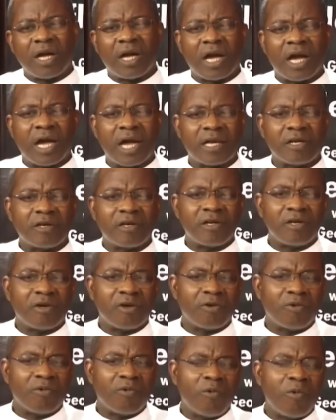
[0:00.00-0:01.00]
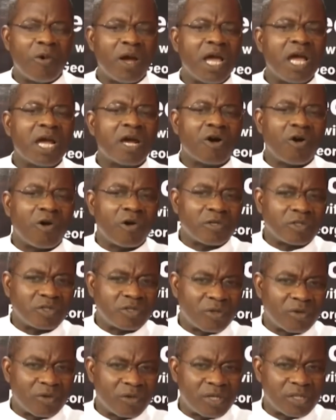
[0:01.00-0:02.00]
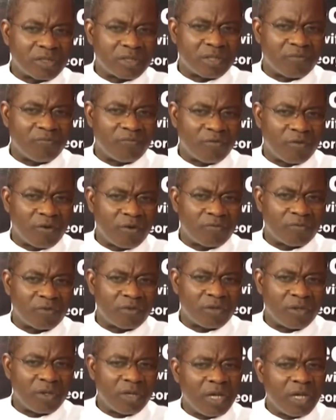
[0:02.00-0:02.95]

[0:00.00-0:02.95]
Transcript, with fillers: and where culture is involved,